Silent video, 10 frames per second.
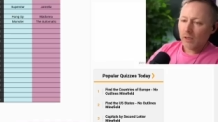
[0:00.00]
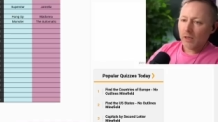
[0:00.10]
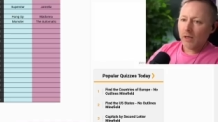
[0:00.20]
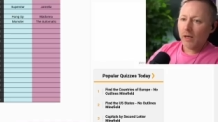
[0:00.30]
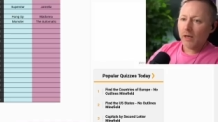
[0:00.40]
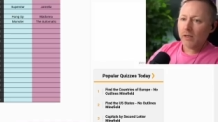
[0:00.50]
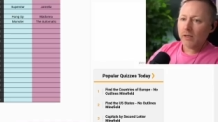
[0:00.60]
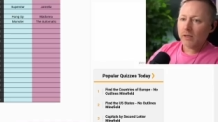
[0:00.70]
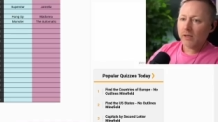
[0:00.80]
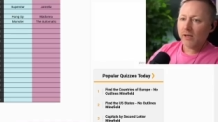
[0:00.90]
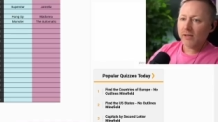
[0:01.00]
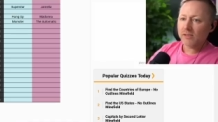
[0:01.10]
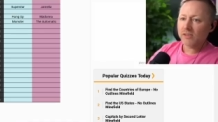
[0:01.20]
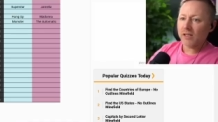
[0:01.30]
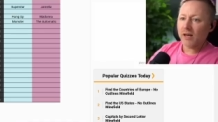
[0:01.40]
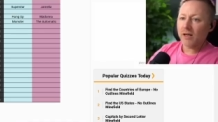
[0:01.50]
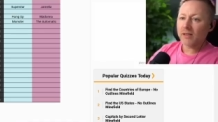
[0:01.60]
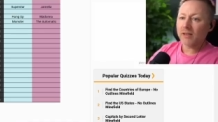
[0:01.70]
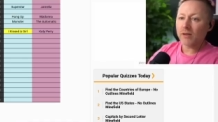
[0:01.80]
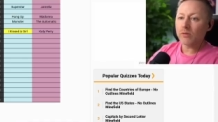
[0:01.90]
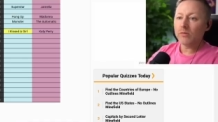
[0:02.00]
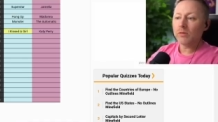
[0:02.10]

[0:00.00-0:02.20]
way. I kissed a girl.